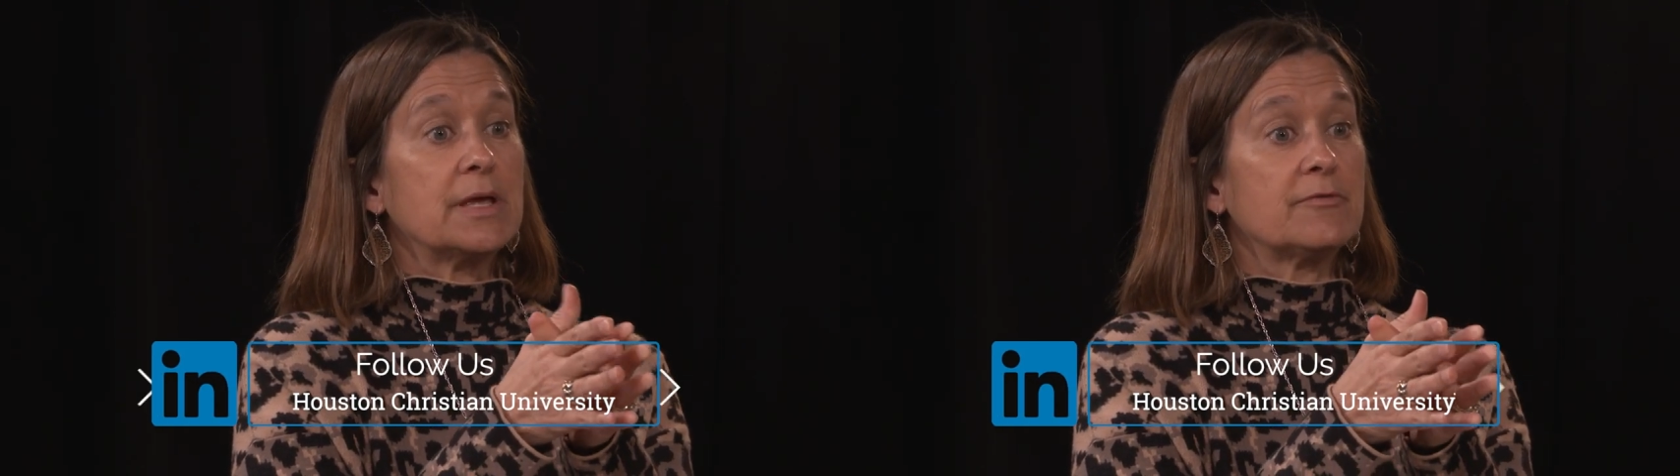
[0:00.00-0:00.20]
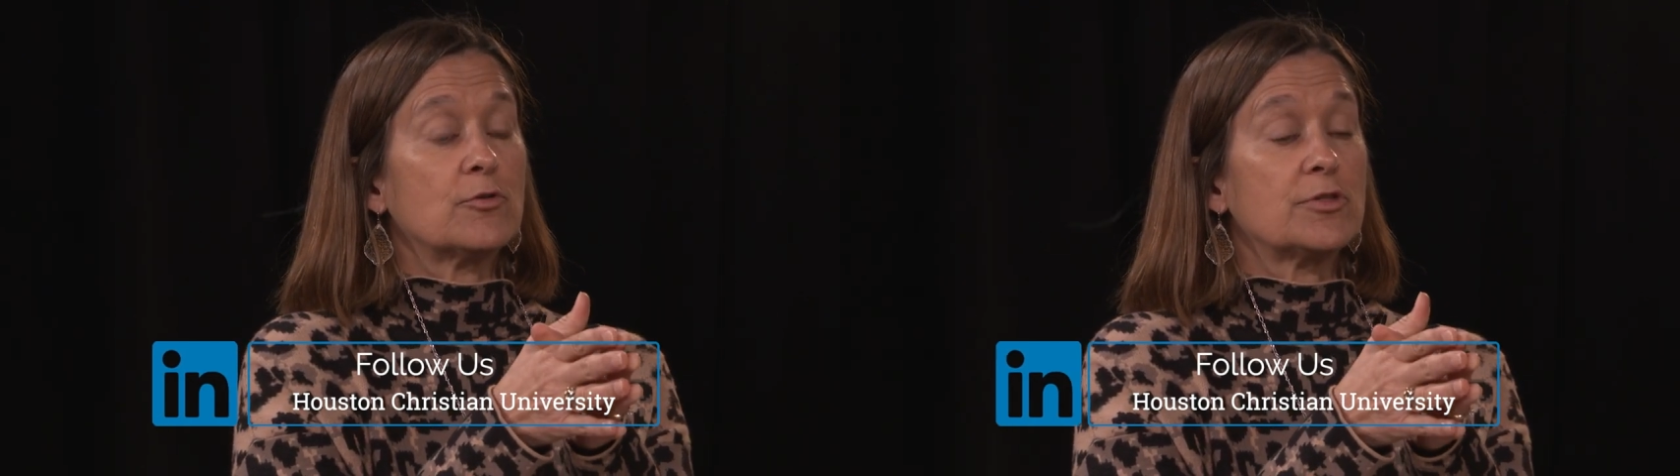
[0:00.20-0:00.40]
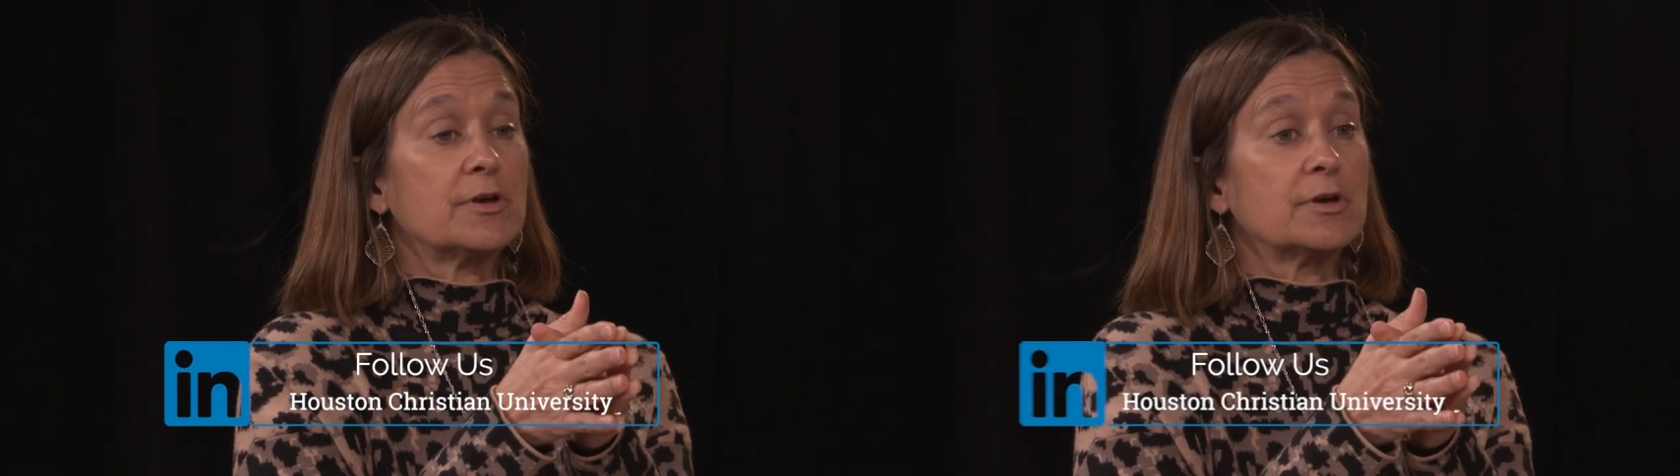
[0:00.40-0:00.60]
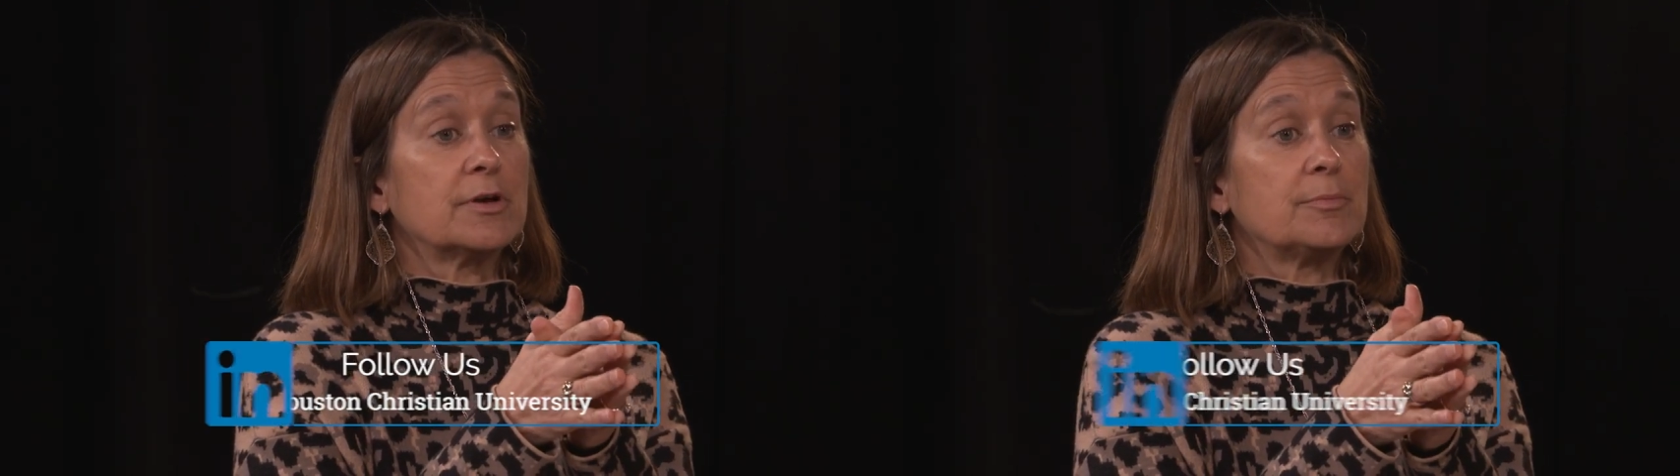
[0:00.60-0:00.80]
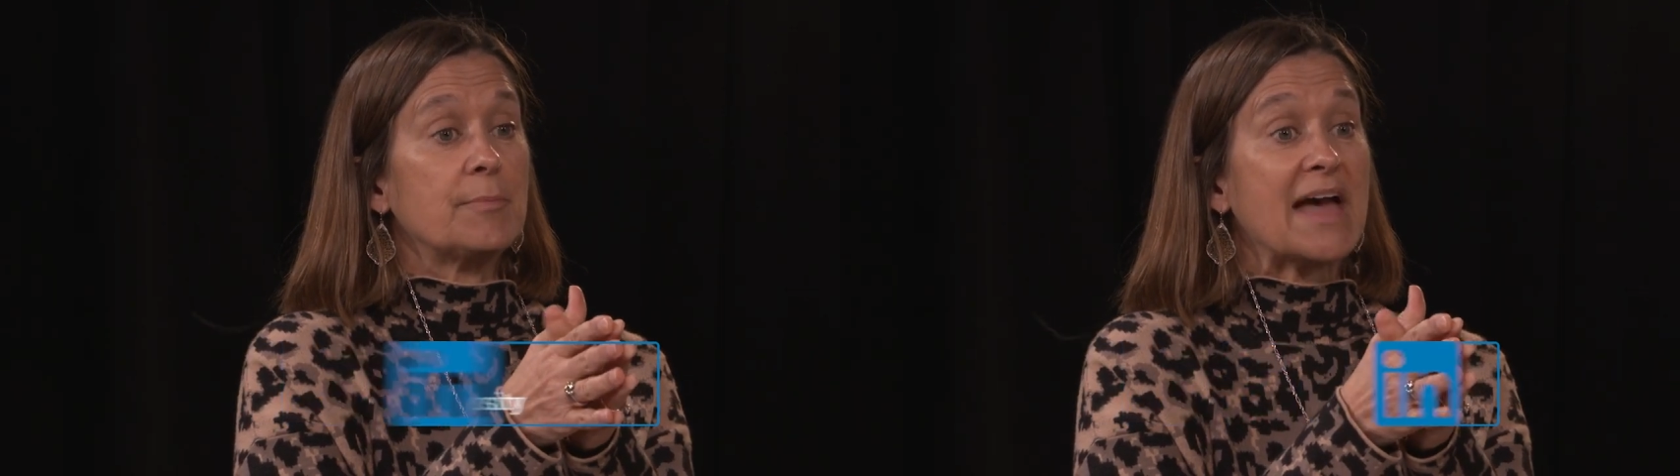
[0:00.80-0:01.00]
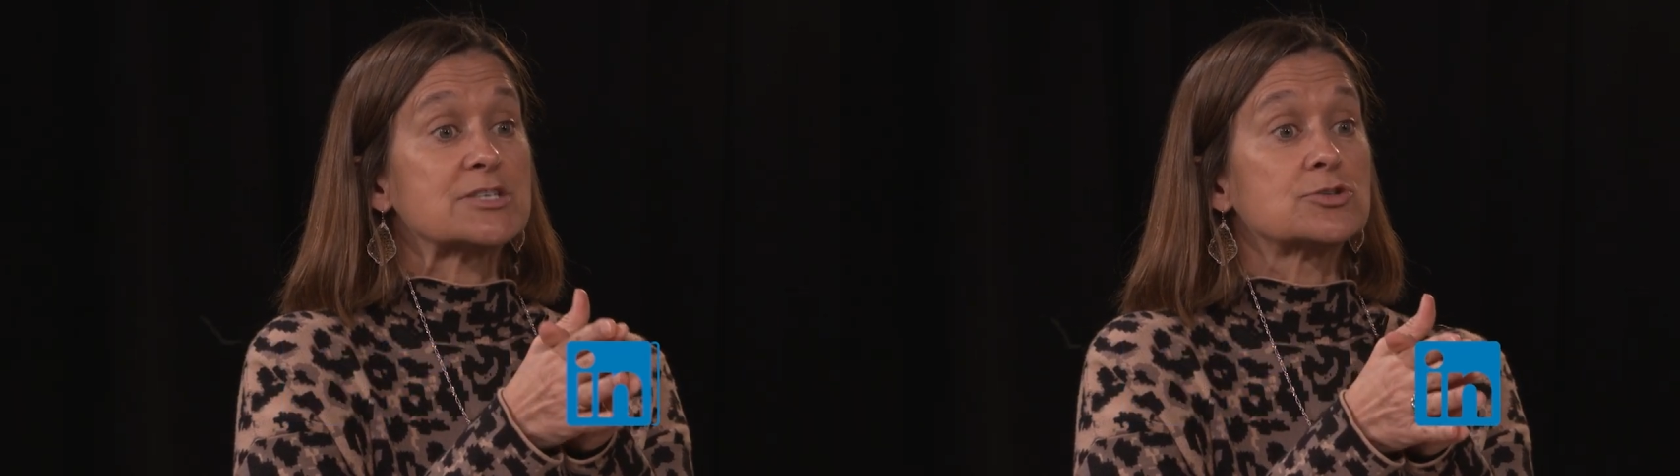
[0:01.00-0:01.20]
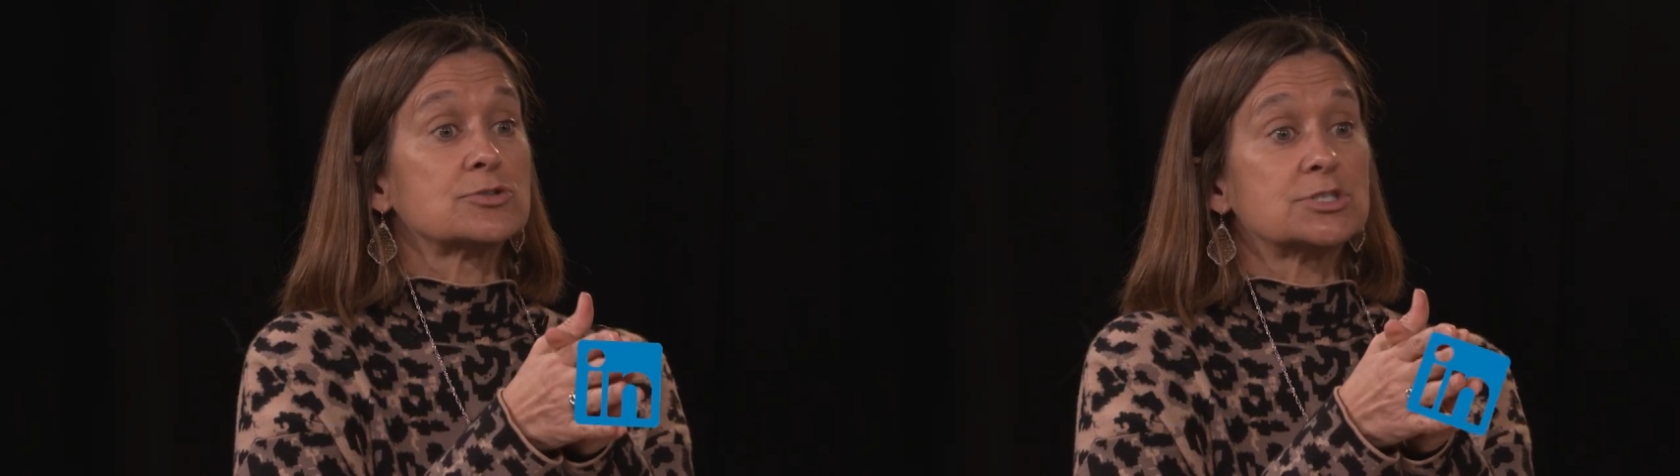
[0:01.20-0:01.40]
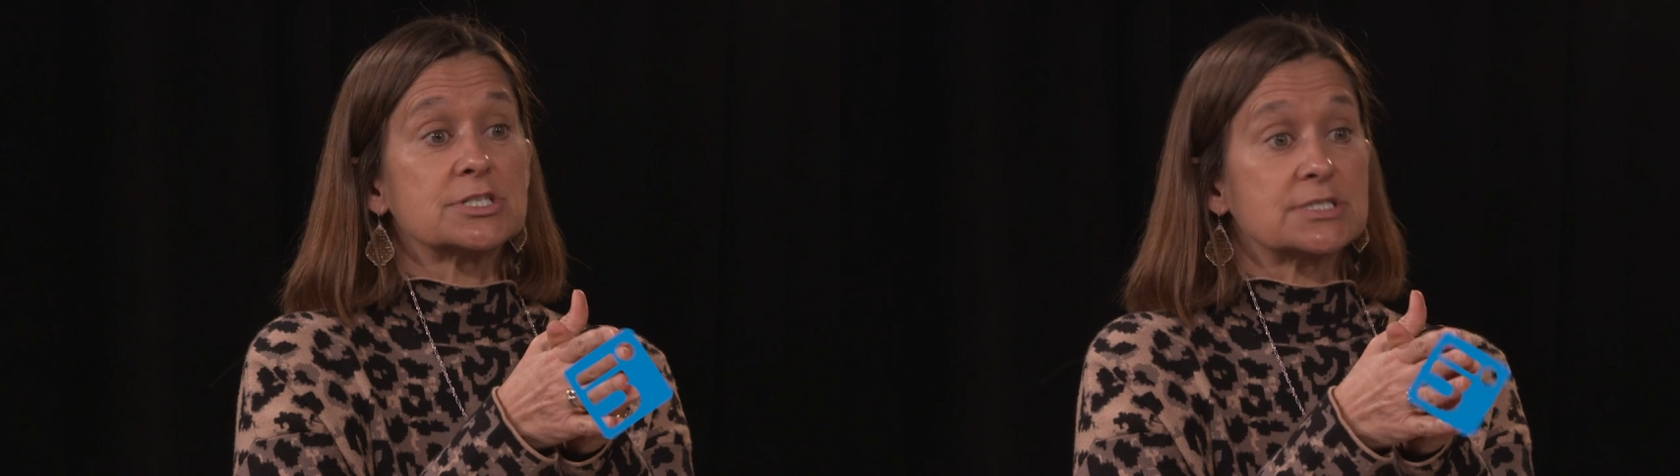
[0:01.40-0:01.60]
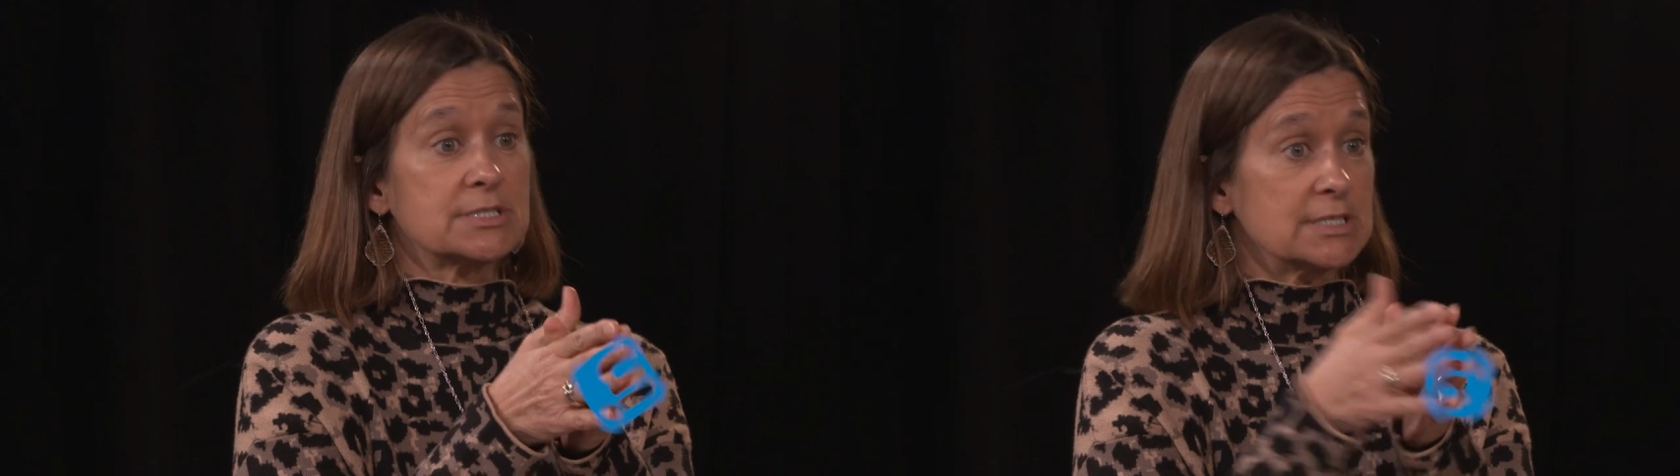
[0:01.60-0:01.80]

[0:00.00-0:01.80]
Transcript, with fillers: for the master's just